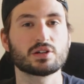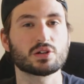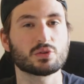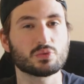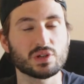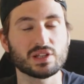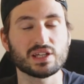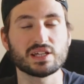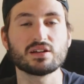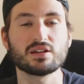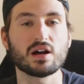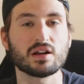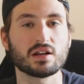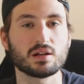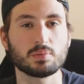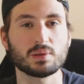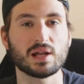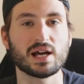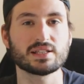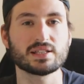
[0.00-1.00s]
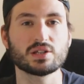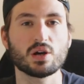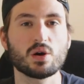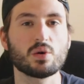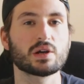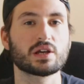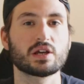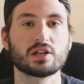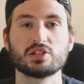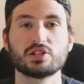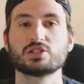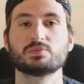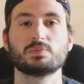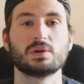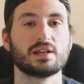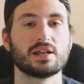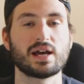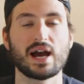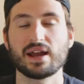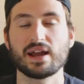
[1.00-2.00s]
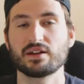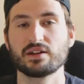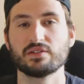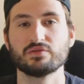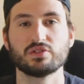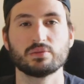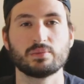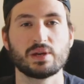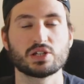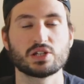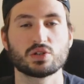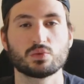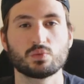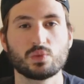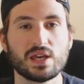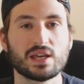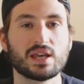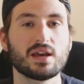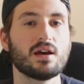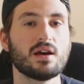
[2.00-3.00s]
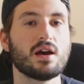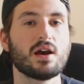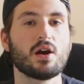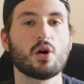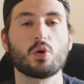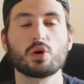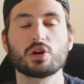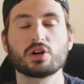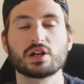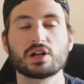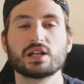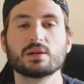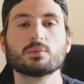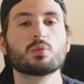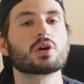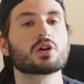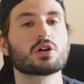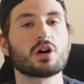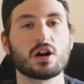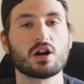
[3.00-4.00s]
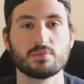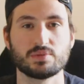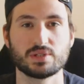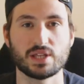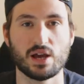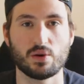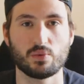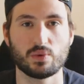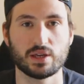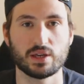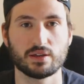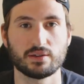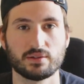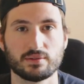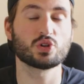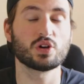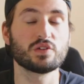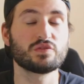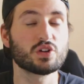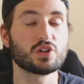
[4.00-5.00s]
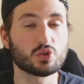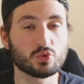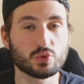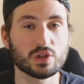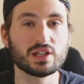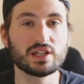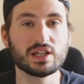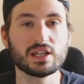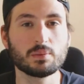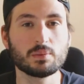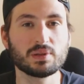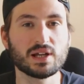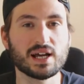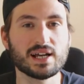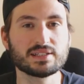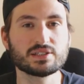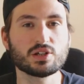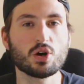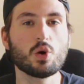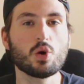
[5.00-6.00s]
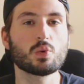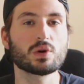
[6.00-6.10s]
You're really not in a plateau. It could have just been a higher inflammation week, or you're eating more carbs that week. So if you're really in a plateau,